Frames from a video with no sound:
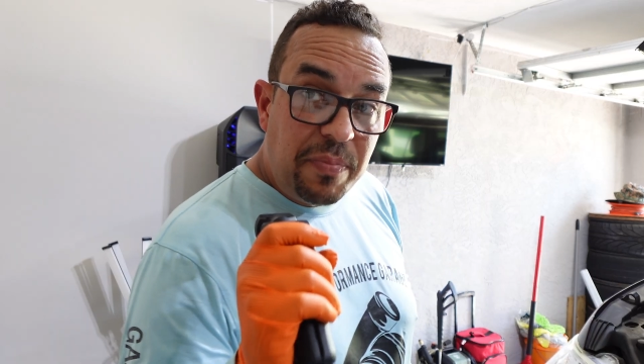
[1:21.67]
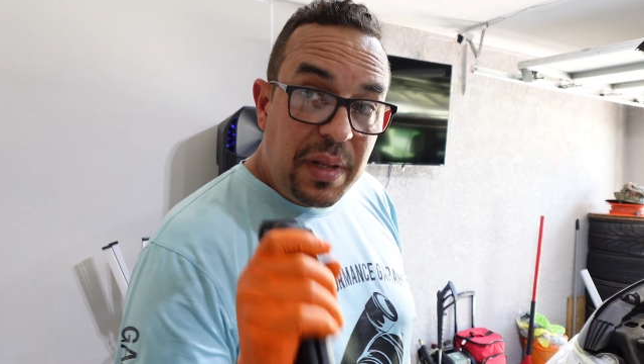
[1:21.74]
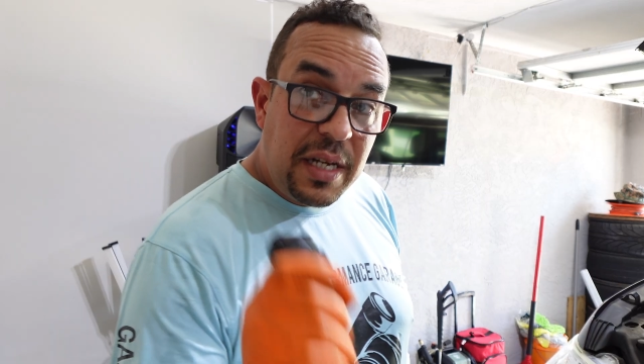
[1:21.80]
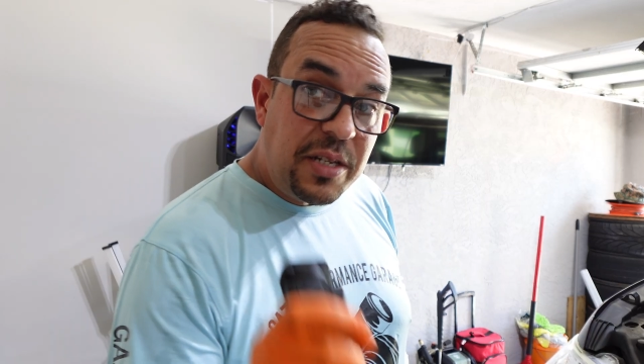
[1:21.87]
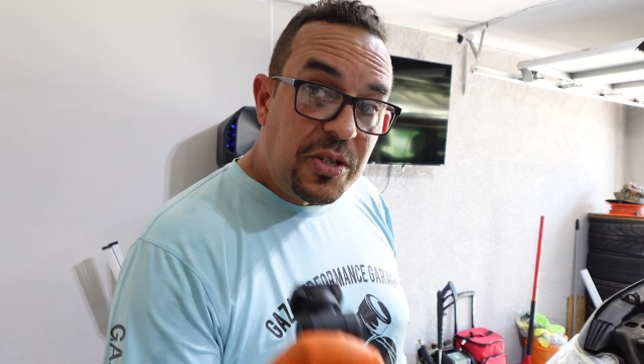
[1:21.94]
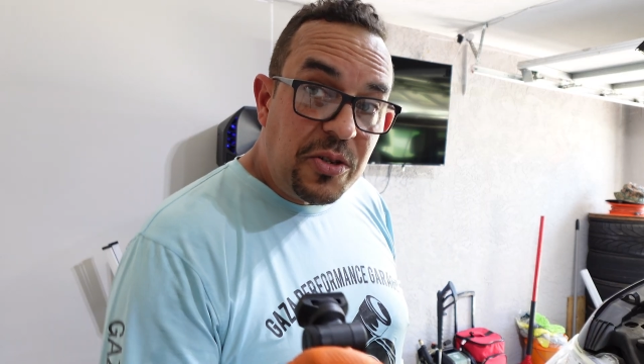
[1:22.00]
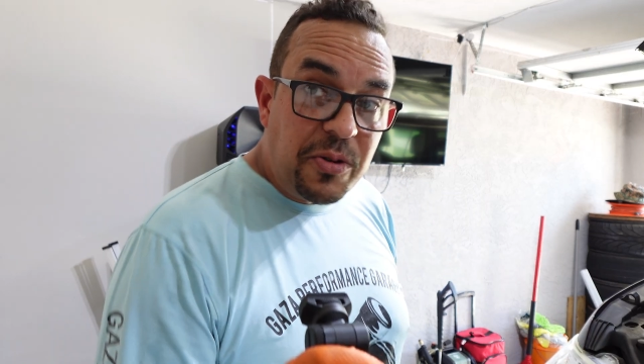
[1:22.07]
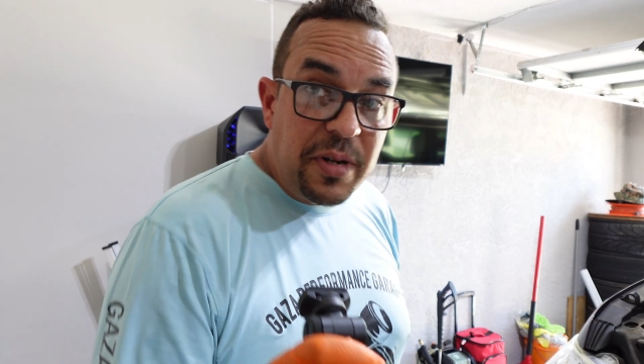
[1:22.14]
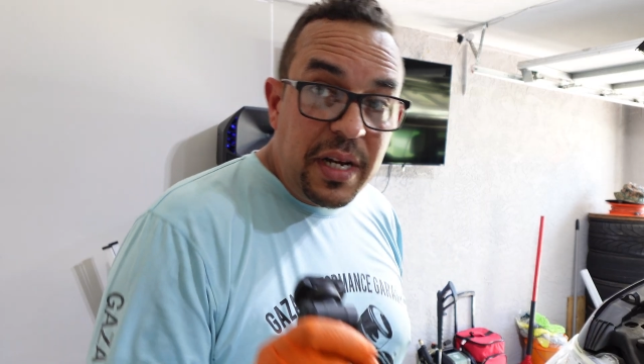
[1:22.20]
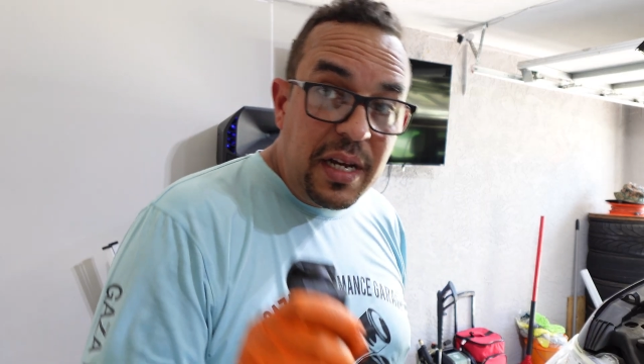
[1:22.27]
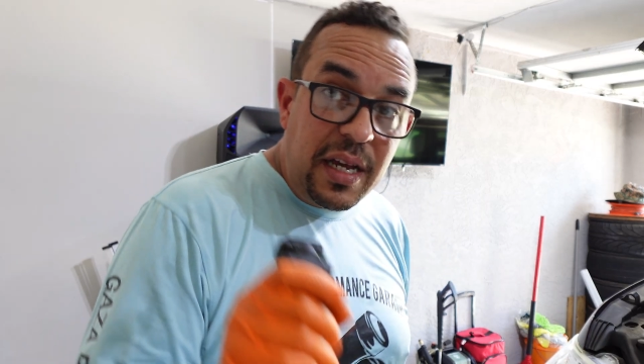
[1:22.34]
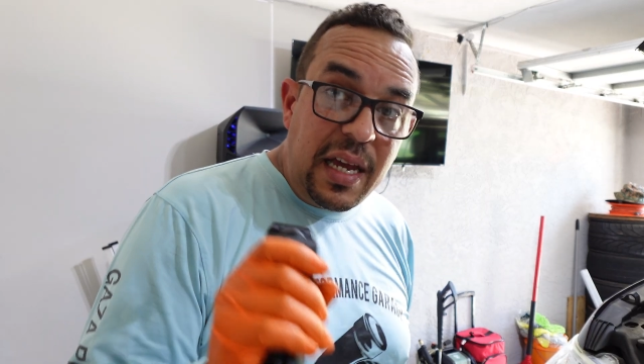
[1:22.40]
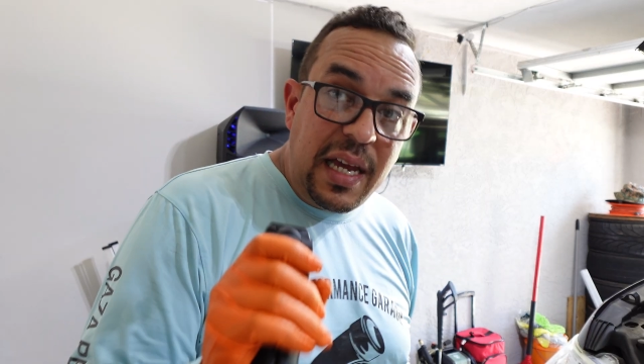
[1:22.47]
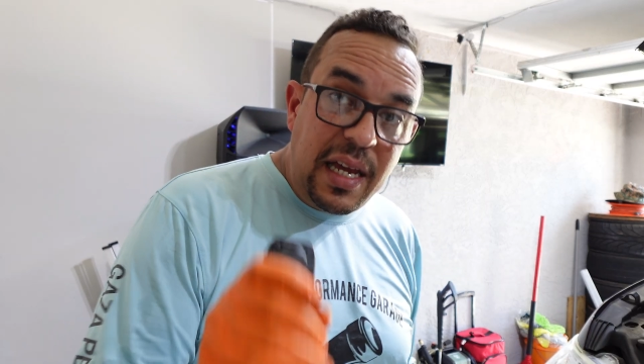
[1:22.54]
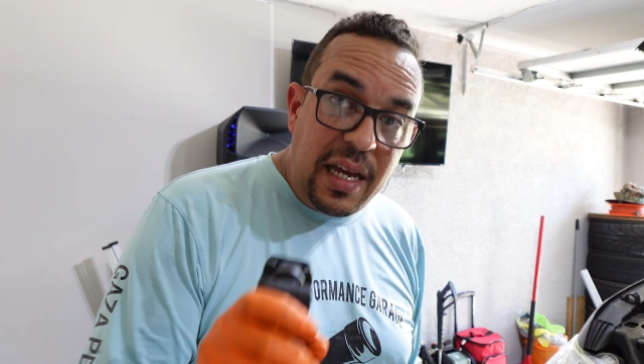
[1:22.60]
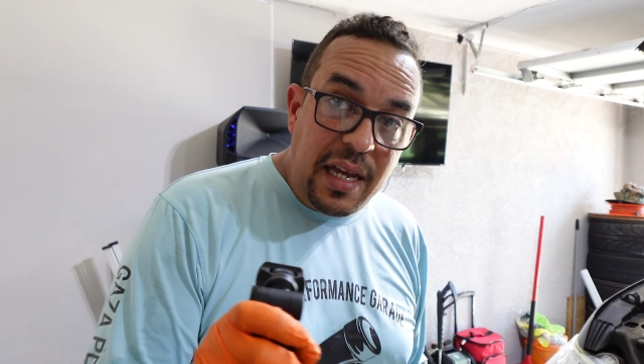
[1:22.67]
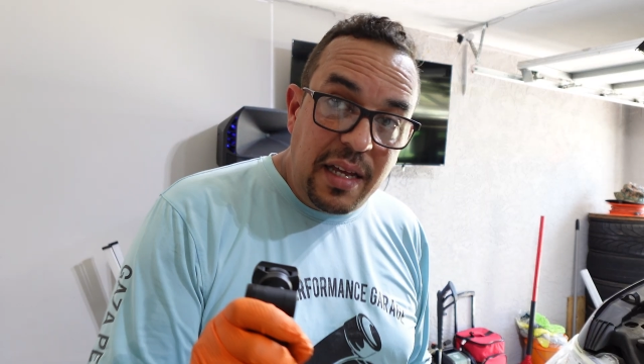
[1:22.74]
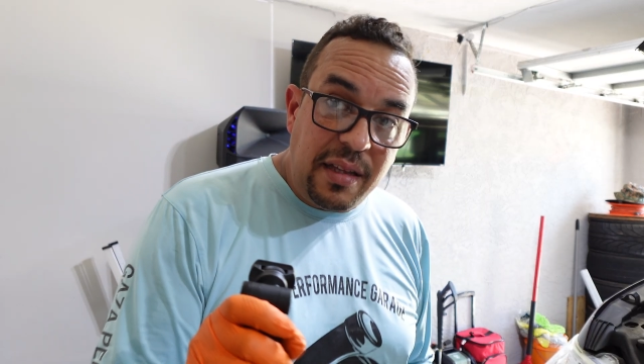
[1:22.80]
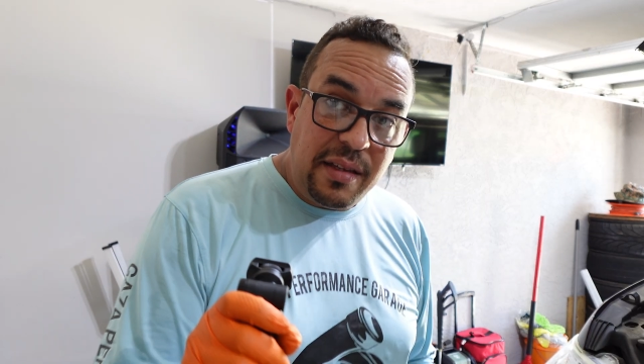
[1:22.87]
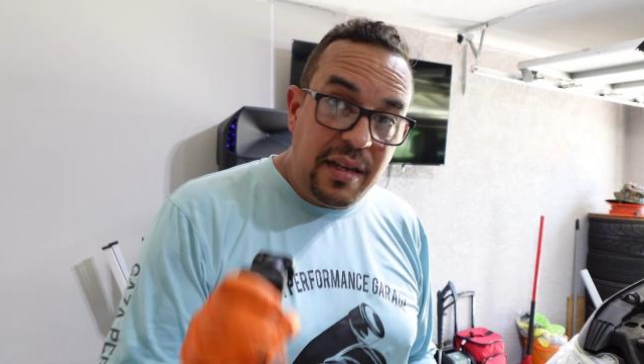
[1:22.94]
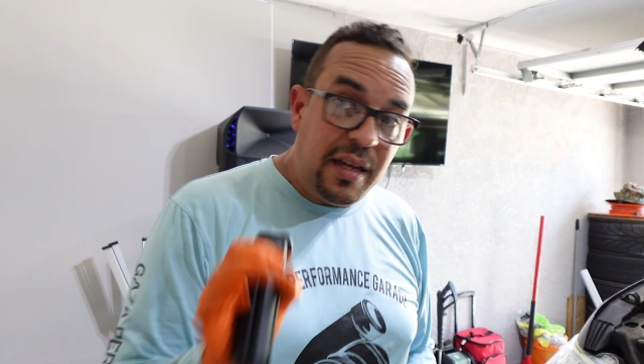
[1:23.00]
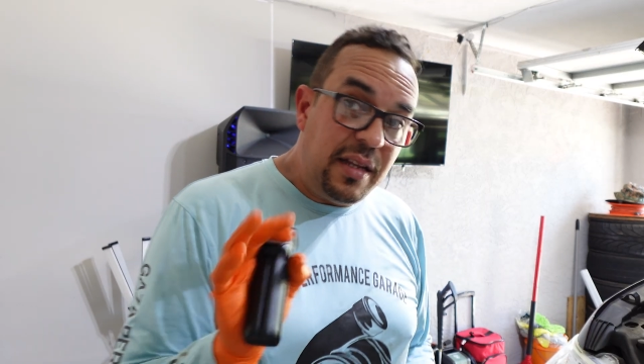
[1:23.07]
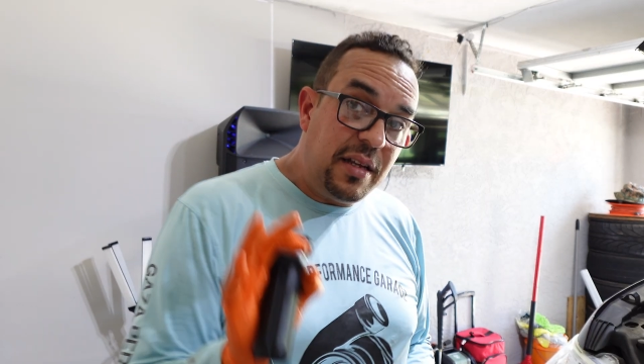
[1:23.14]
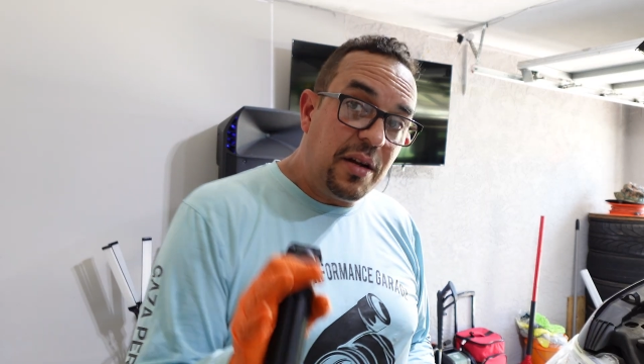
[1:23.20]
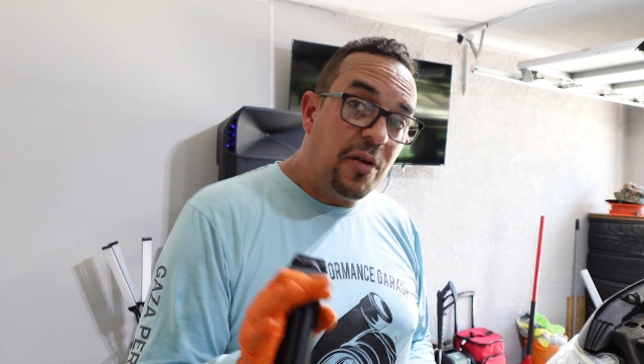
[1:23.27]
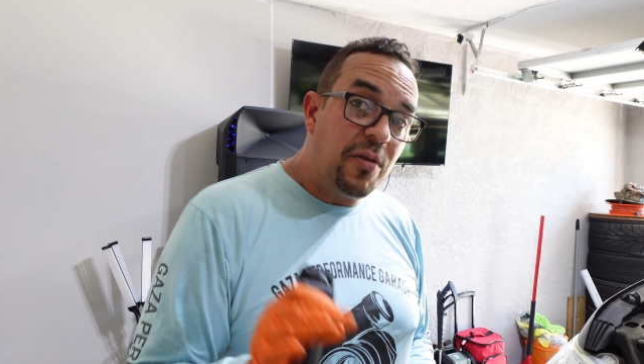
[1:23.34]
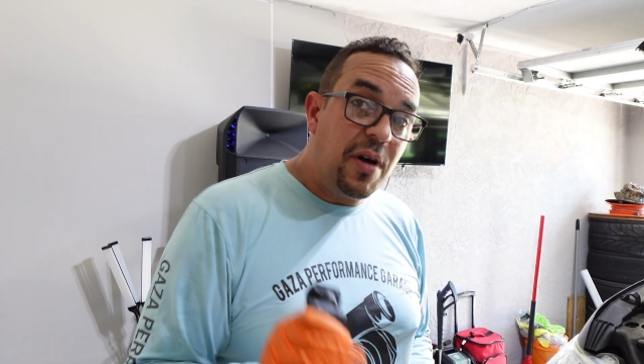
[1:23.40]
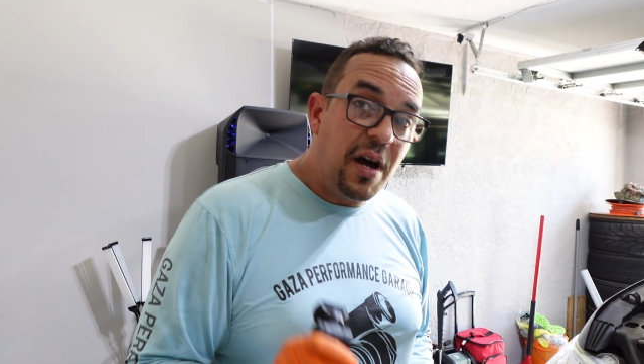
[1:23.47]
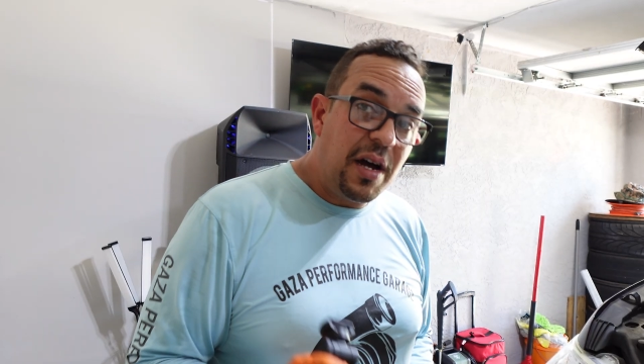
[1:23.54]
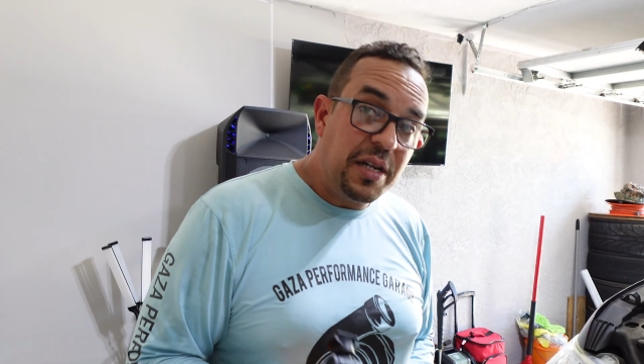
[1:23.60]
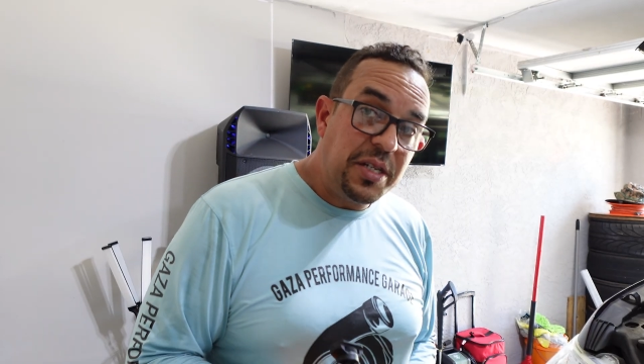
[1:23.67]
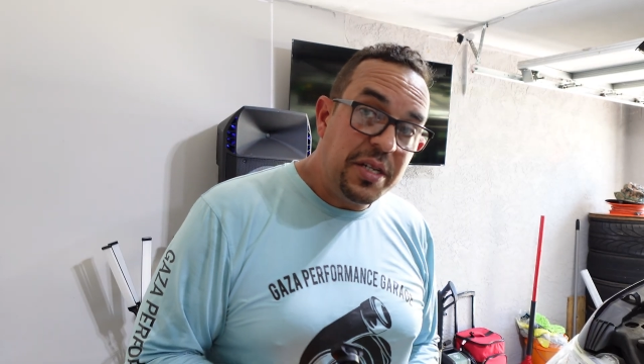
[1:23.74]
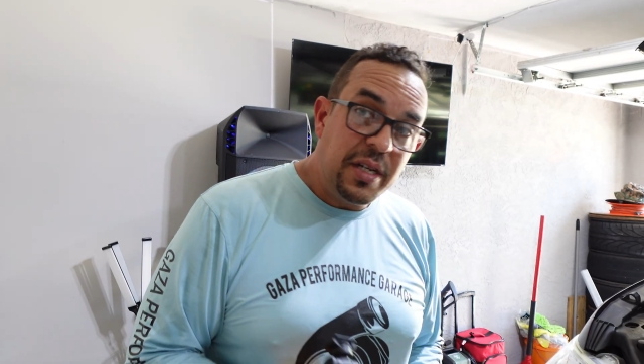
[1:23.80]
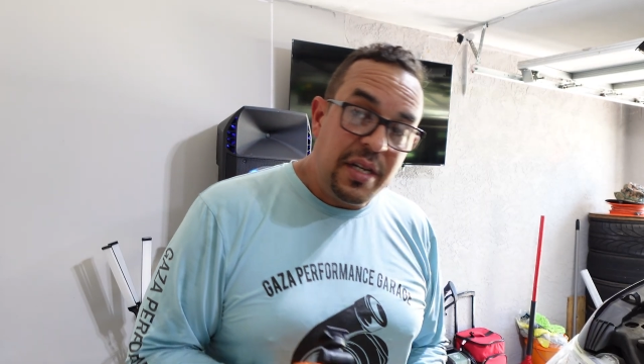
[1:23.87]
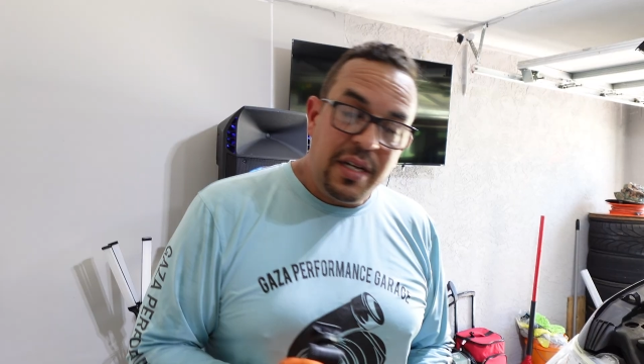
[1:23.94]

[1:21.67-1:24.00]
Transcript: blistering heat in the garage